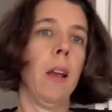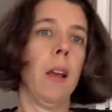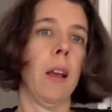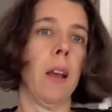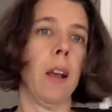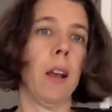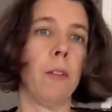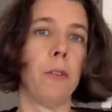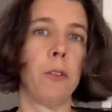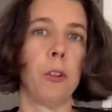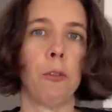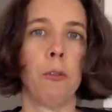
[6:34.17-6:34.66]

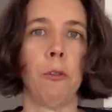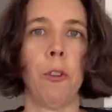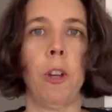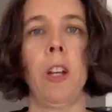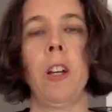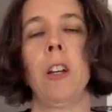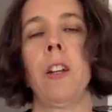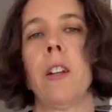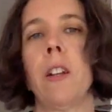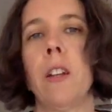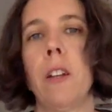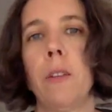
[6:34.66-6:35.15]
After
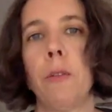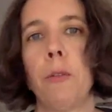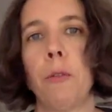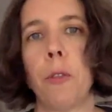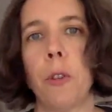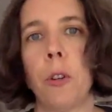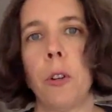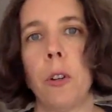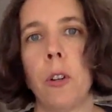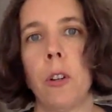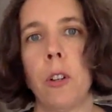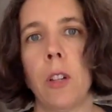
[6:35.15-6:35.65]
feeding it
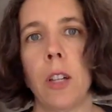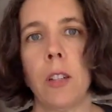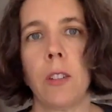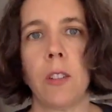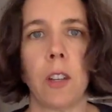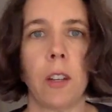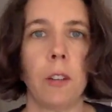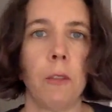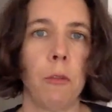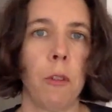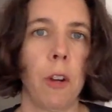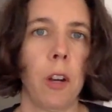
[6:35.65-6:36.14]
for, let's
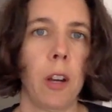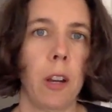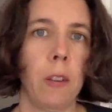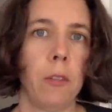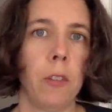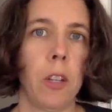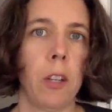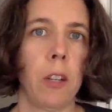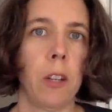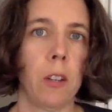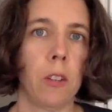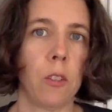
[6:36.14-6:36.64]
say, 5
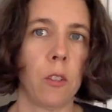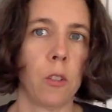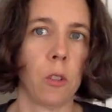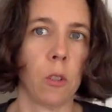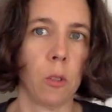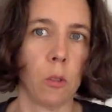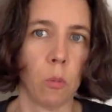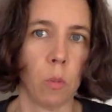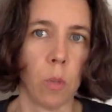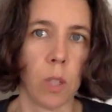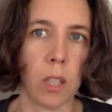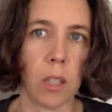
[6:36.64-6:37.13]
days to
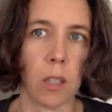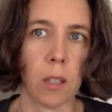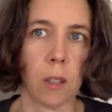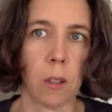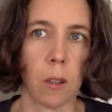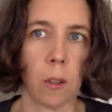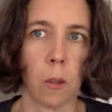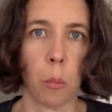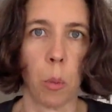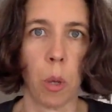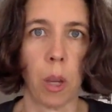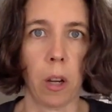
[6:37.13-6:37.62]
a week,
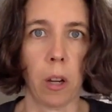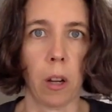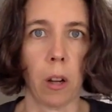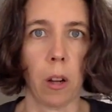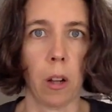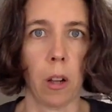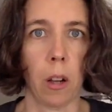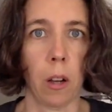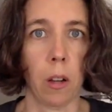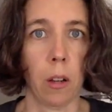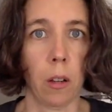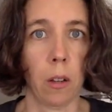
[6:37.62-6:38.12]
depending
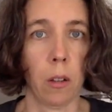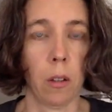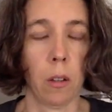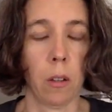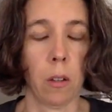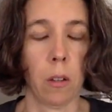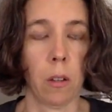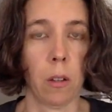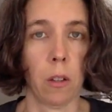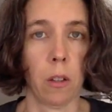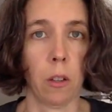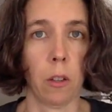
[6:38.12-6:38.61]
on
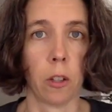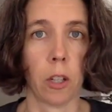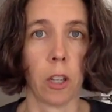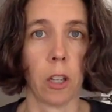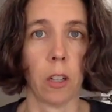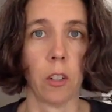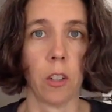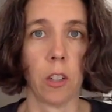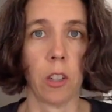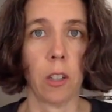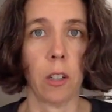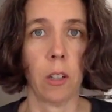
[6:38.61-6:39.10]
your
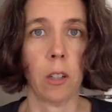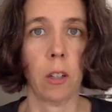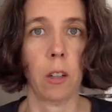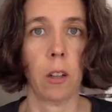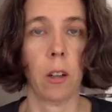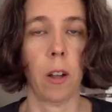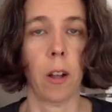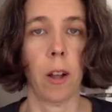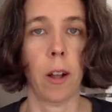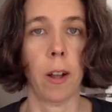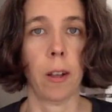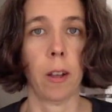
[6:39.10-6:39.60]
kitchen,
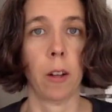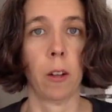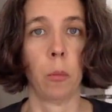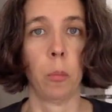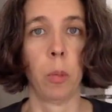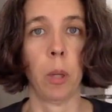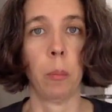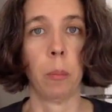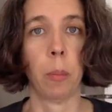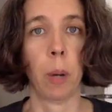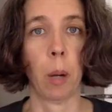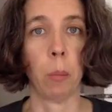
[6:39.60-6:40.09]
it'll
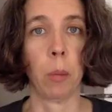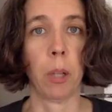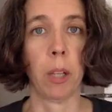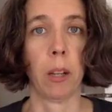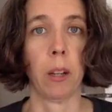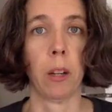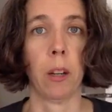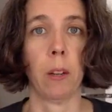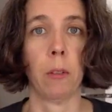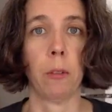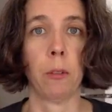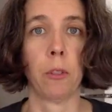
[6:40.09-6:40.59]
be bubbly
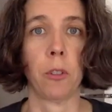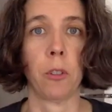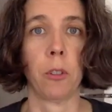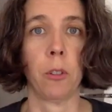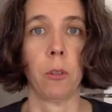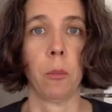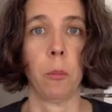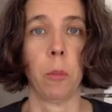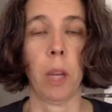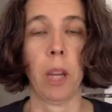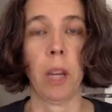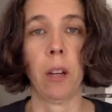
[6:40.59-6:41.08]
enough
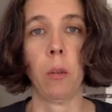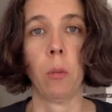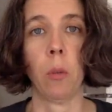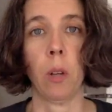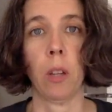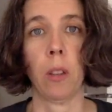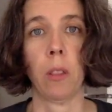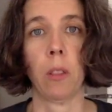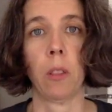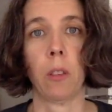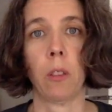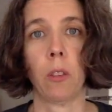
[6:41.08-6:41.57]
to bake
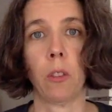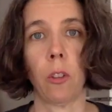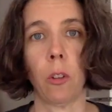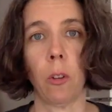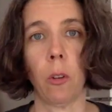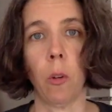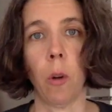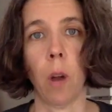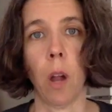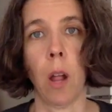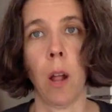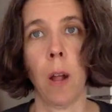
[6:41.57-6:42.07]
with.
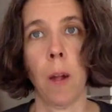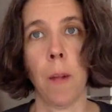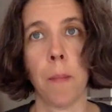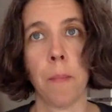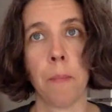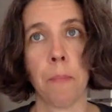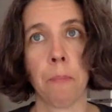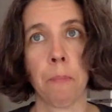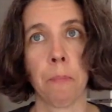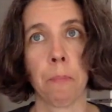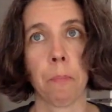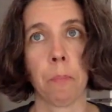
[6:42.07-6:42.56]
So
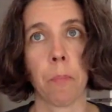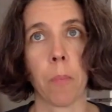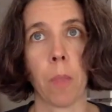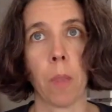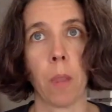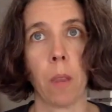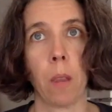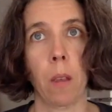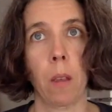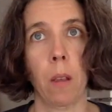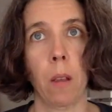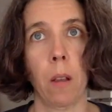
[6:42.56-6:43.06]

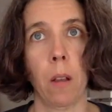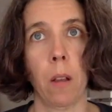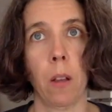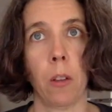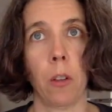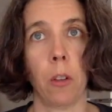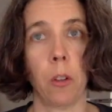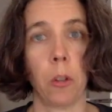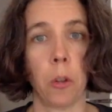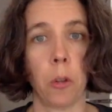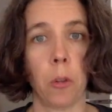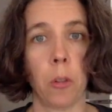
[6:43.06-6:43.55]

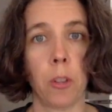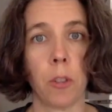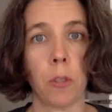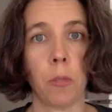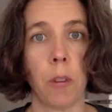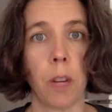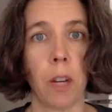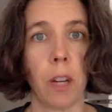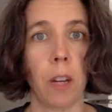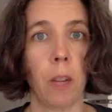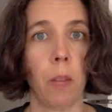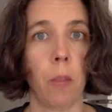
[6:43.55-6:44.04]
you'll know it's
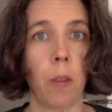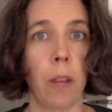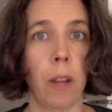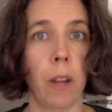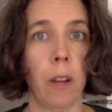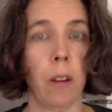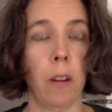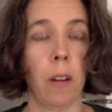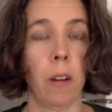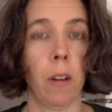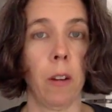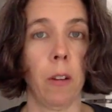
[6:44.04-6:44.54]
ready
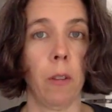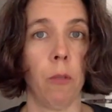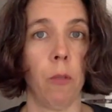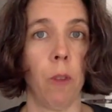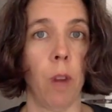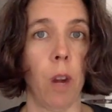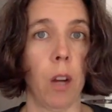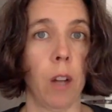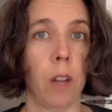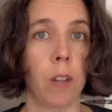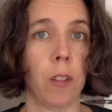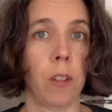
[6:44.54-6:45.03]
when it
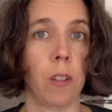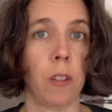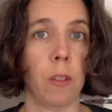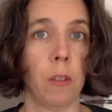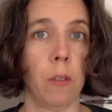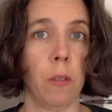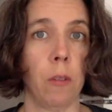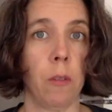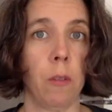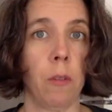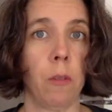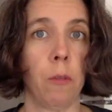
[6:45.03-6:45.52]
rises
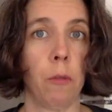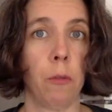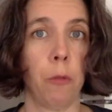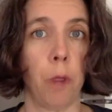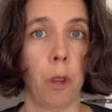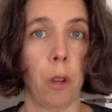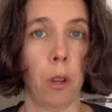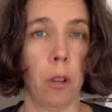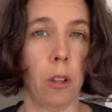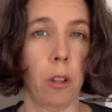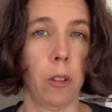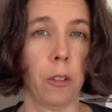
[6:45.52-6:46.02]
and
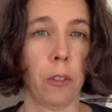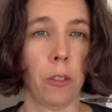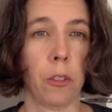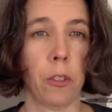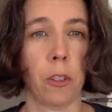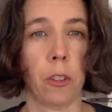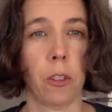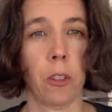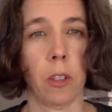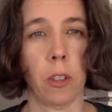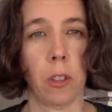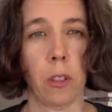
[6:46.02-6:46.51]

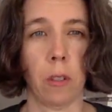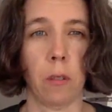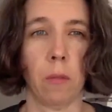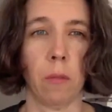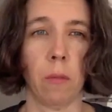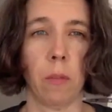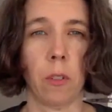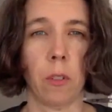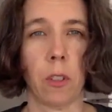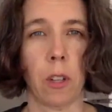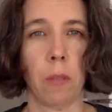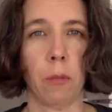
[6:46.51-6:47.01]
falls in
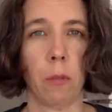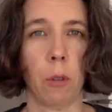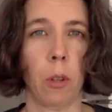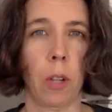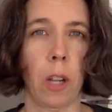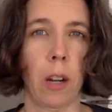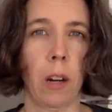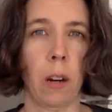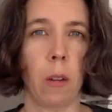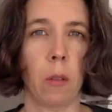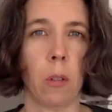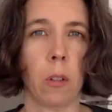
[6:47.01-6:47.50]
several
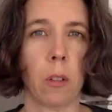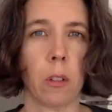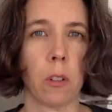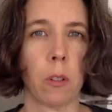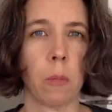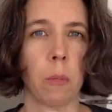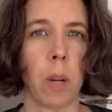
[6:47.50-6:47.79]
hours.